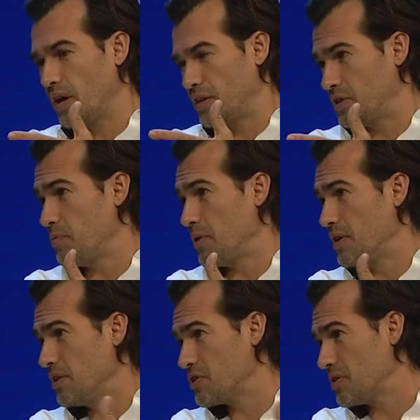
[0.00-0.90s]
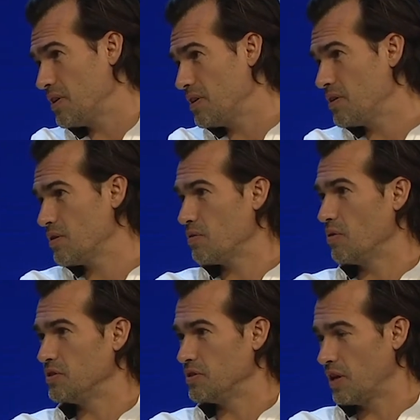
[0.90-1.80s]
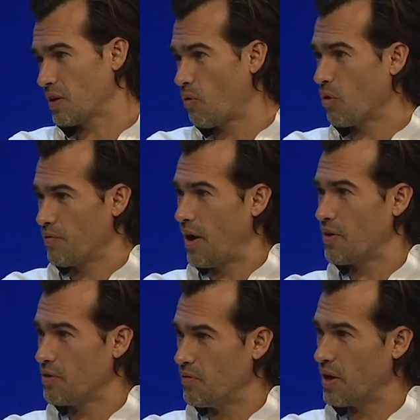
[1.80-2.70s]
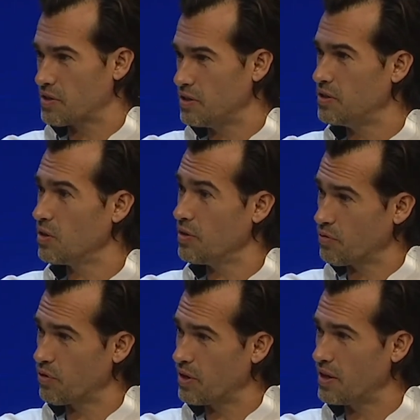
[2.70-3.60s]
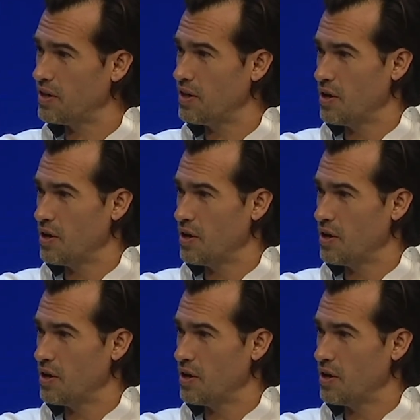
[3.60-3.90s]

SAP initially, was that core value of actually delivering